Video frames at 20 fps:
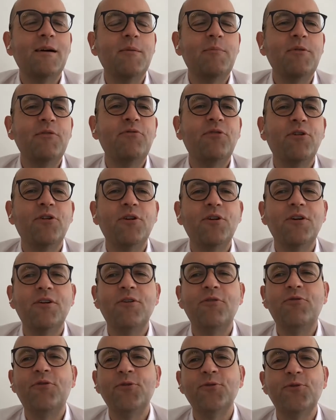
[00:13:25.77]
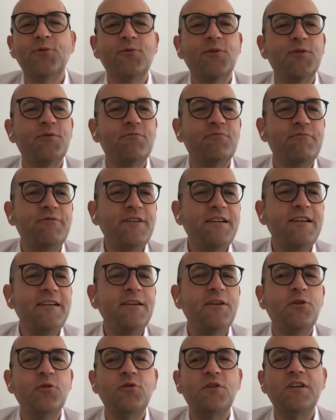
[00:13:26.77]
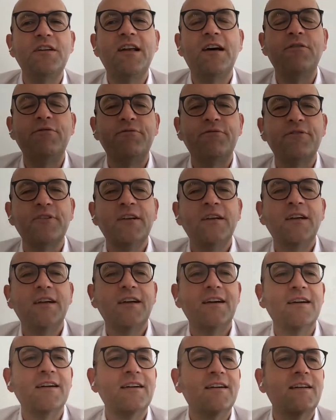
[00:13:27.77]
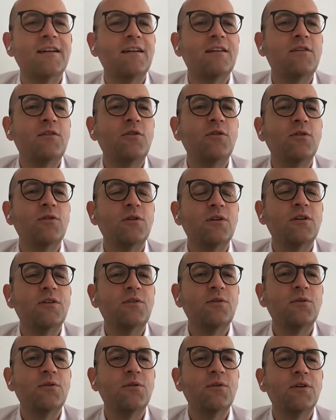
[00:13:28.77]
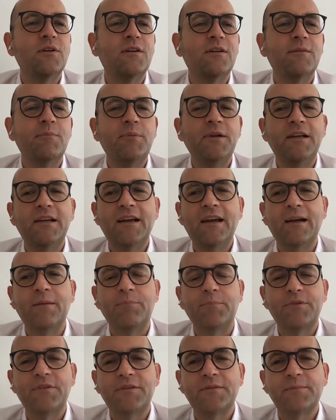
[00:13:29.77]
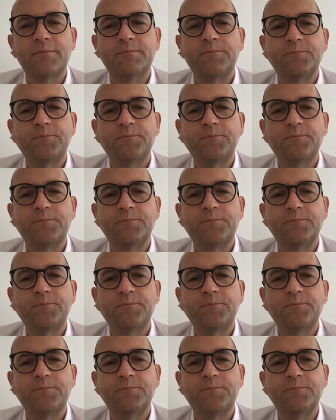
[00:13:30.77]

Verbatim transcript: before a photo was really good enough to to be kept.